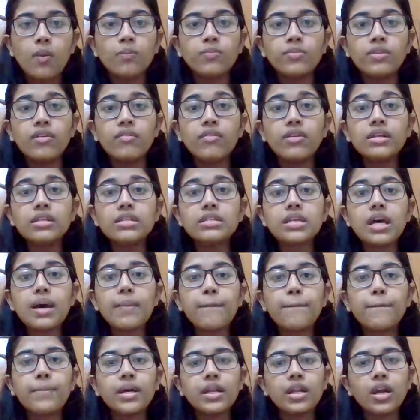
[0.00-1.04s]
Dividends are
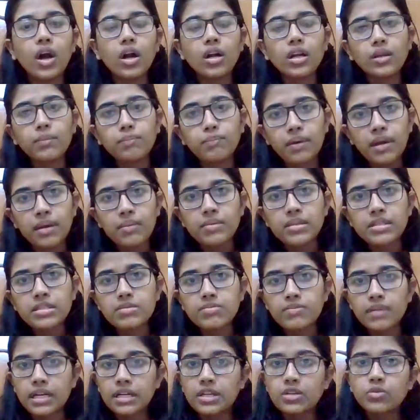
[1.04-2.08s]
periodic payments
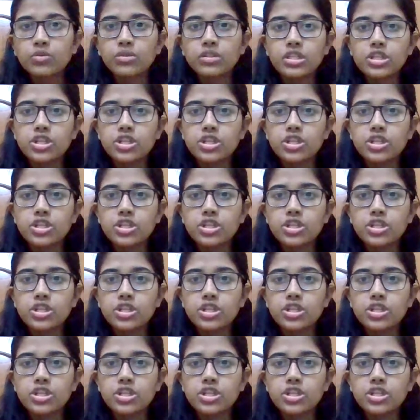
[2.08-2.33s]
made to the